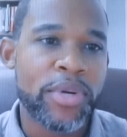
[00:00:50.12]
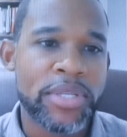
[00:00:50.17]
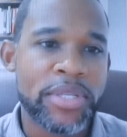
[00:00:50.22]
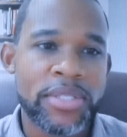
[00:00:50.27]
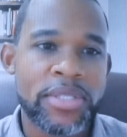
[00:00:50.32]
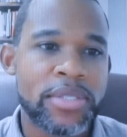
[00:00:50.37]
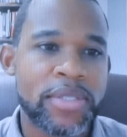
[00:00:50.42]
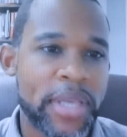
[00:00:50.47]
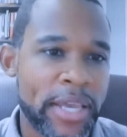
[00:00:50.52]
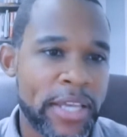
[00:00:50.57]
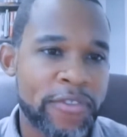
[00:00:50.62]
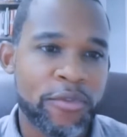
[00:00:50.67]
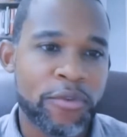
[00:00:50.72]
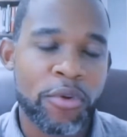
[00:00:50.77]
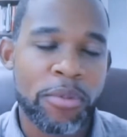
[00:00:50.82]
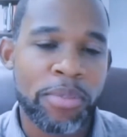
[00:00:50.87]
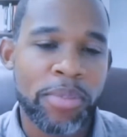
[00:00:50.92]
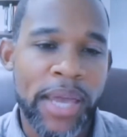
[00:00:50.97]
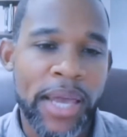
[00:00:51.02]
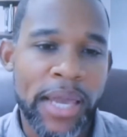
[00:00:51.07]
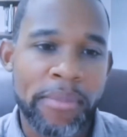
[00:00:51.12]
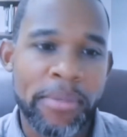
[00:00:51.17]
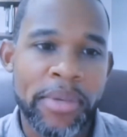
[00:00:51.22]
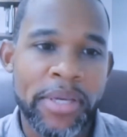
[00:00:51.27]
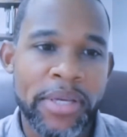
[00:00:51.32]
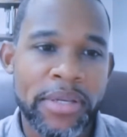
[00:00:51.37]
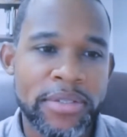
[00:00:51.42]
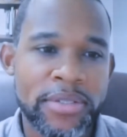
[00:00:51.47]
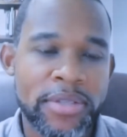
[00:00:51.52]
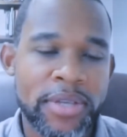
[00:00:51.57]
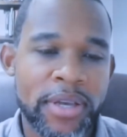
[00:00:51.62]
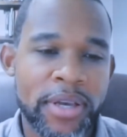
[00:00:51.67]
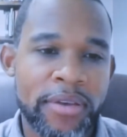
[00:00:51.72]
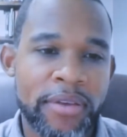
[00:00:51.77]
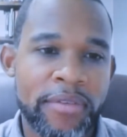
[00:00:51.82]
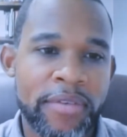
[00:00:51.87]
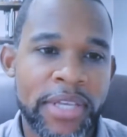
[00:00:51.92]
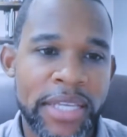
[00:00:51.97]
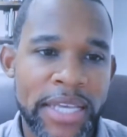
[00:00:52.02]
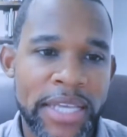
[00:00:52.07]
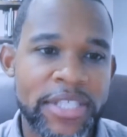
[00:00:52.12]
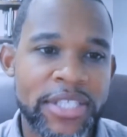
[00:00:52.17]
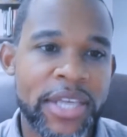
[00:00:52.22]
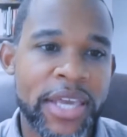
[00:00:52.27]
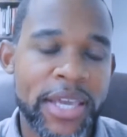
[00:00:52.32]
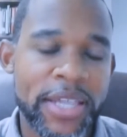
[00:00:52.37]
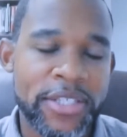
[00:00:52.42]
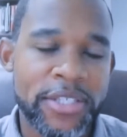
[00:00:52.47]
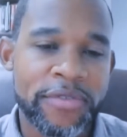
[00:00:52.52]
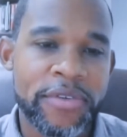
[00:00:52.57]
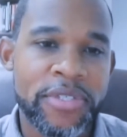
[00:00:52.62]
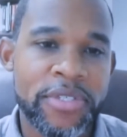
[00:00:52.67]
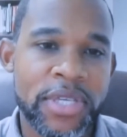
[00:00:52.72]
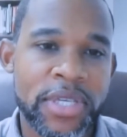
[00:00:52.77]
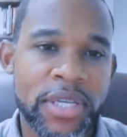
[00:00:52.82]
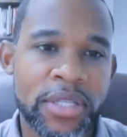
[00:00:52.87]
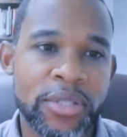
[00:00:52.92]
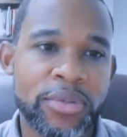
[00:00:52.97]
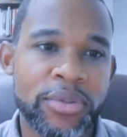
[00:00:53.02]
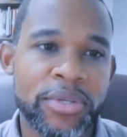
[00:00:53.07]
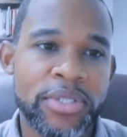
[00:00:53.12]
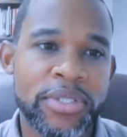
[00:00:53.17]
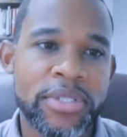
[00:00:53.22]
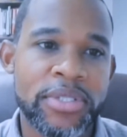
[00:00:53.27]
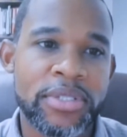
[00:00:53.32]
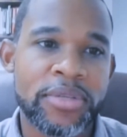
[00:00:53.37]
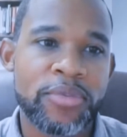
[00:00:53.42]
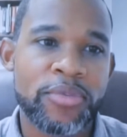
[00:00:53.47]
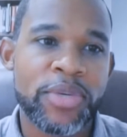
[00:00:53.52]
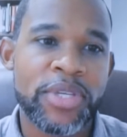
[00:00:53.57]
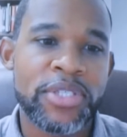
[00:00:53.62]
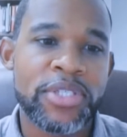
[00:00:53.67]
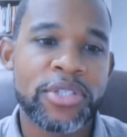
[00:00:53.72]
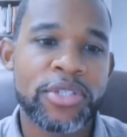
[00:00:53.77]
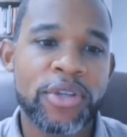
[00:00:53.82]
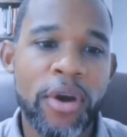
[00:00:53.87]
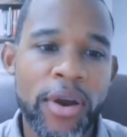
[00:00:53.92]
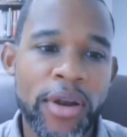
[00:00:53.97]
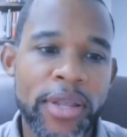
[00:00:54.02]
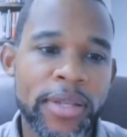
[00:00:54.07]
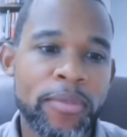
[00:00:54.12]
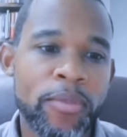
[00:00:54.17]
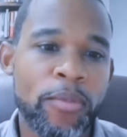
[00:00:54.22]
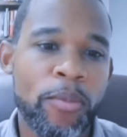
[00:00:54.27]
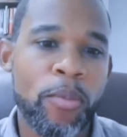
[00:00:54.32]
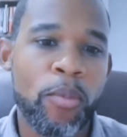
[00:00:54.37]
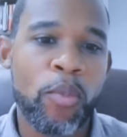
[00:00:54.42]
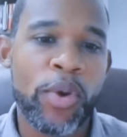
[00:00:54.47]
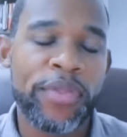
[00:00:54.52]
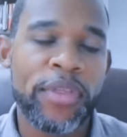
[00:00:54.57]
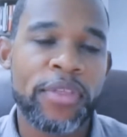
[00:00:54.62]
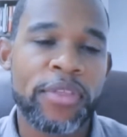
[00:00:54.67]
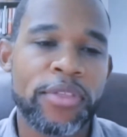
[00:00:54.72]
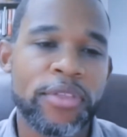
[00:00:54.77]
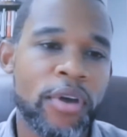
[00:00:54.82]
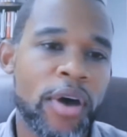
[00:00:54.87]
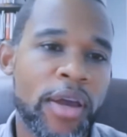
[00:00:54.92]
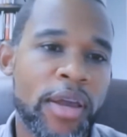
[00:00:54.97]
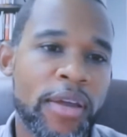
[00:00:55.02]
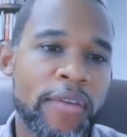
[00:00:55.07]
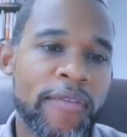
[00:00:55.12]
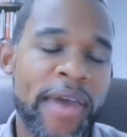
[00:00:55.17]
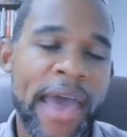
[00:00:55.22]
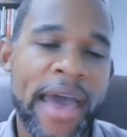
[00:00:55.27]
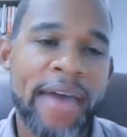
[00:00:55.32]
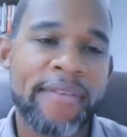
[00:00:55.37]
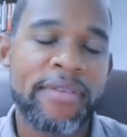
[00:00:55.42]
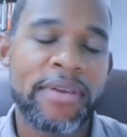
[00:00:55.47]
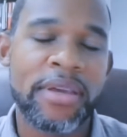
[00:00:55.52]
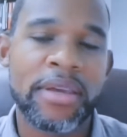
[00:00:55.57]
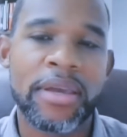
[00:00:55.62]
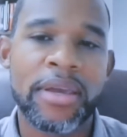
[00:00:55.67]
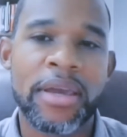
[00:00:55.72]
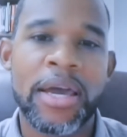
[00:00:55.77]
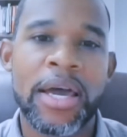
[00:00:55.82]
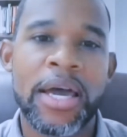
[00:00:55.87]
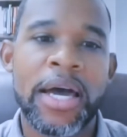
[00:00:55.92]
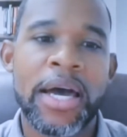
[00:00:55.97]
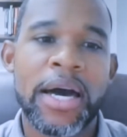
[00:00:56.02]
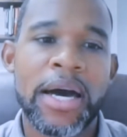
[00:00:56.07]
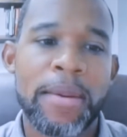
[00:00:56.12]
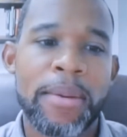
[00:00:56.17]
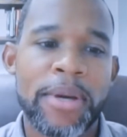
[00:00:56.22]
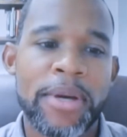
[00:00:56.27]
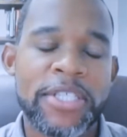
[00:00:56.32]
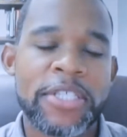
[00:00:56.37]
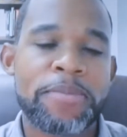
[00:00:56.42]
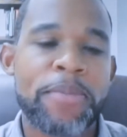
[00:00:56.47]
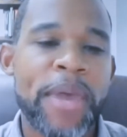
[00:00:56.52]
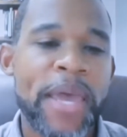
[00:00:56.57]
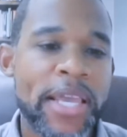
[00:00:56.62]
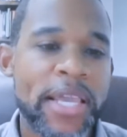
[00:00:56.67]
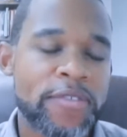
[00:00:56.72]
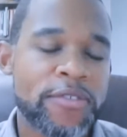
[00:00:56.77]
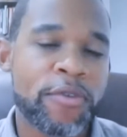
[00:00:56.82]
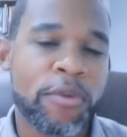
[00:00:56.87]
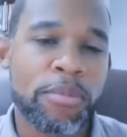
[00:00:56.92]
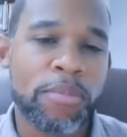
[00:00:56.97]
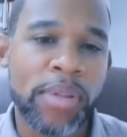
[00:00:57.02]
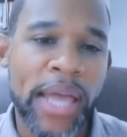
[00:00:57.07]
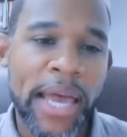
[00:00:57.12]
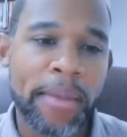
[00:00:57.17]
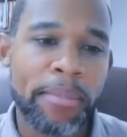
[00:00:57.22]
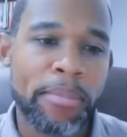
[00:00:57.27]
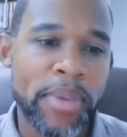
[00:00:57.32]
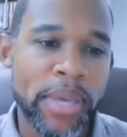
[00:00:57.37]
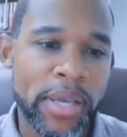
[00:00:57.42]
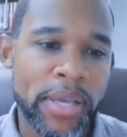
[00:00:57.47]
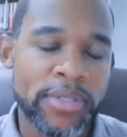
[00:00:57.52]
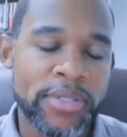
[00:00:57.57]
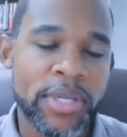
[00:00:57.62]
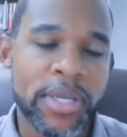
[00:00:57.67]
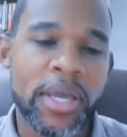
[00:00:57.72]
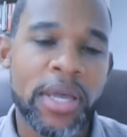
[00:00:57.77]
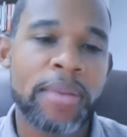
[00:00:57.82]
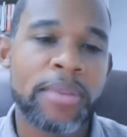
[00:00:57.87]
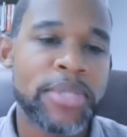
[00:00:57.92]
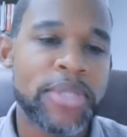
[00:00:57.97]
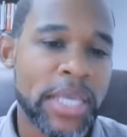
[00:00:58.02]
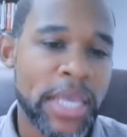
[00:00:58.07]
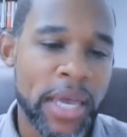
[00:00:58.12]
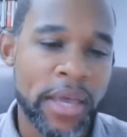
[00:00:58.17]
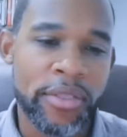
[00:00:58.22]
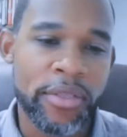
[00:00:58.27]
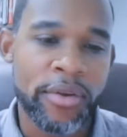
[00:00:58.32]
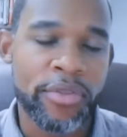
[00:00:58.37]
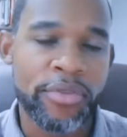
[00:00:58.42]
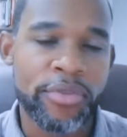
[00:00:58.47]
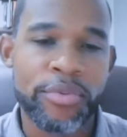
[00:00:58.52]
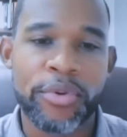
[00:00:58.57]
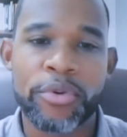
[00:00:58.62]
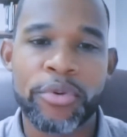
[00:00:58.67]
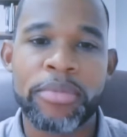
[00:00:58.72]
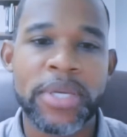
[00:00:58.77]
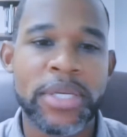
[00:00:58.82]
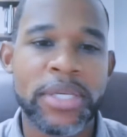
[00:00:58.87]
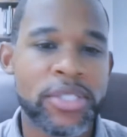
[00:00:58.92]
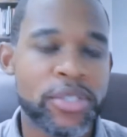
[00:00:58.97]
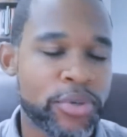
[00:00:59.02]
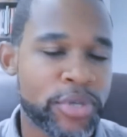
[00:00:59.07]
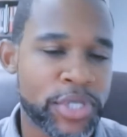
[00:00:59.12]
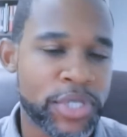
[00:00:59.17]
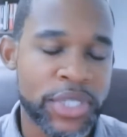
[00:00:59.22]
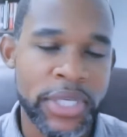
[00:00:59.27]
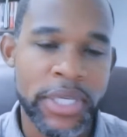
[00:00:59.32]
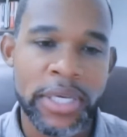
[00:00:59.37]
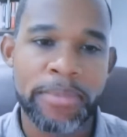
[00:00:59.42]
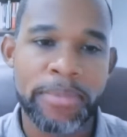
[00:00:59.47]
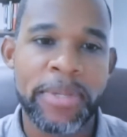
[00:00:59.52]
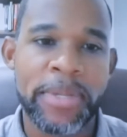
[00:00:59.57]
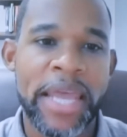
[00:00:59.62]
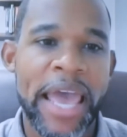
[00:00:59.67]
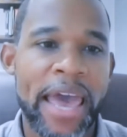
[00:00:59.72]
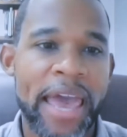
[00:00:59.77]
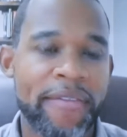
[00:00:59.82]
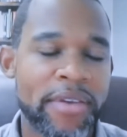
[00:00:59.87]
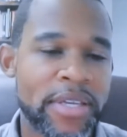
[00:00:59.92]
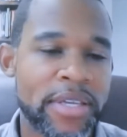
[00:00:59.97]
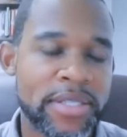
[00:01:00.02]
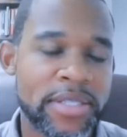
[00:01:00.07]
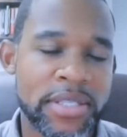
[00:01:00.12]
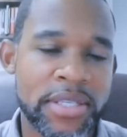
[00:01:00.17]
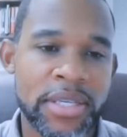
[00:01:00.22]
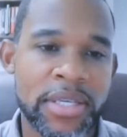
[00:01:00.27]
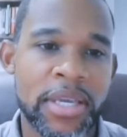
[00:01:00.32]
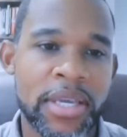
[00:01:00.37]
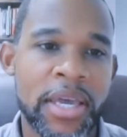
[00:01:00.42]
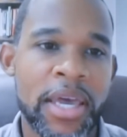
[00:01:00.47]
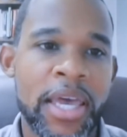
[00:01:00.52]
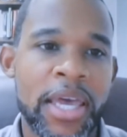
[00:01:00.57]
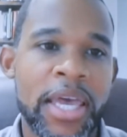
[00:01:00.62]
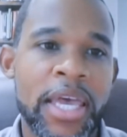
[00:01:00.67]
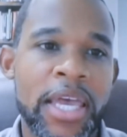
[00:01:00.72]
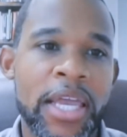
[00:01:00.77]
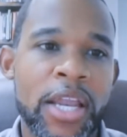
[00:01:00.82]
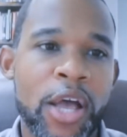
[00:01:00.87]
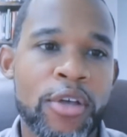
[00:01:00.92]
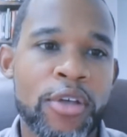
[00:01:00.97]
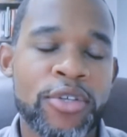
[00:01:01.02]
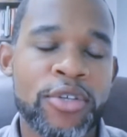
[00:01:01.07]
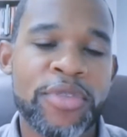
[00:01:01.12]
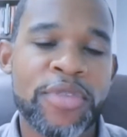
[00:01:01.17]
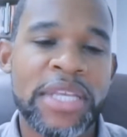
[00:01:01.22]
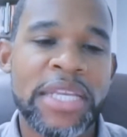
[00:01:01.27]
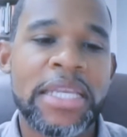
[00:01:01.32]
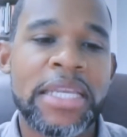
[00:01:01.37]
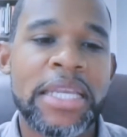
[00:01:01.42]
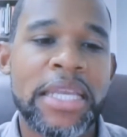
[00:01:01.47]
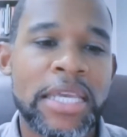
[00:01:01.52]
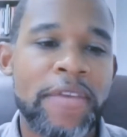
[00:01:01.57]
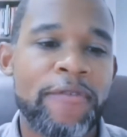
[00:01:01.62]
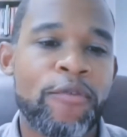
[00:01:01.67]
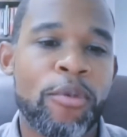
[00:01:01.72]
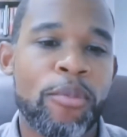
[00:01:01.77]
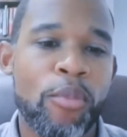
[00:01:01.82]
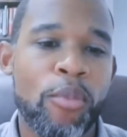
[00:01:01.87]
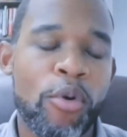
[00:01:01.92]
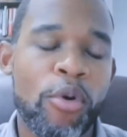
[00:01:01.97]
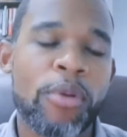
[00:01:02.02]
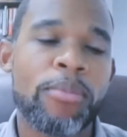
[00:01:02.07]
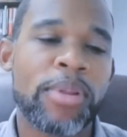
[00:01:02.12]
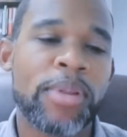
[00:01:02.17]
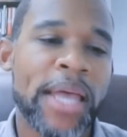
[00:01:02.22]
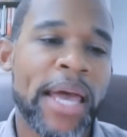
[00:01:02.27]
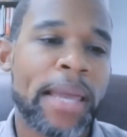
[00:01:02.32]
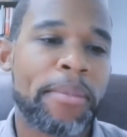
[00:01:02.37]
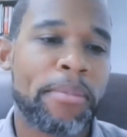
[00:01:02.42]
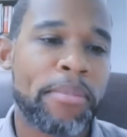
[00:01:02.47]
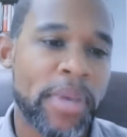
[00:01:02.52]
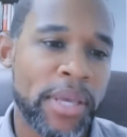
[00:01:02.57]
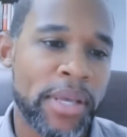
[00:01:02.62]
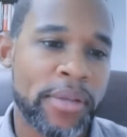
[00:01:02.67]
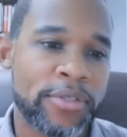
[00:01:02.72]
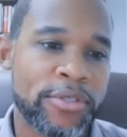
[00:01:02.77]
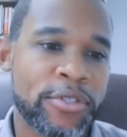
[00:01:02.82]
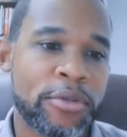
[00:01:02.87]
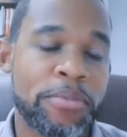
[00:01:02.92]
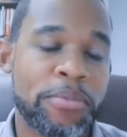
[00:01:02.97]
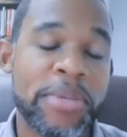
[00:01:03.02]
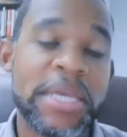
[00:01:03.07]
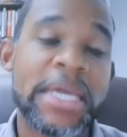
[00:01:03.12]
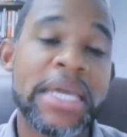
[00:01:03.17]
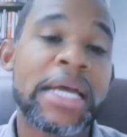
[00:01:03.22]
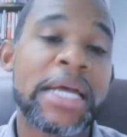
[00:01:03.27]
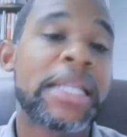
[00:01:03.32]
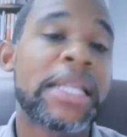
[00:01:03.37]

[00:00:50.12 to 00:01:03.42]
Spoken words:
which stands for Black Males in Education for St. Louis, we started with the thought of having a space for black males to come together through mentorship and advocacy, and also the need for more black males to be in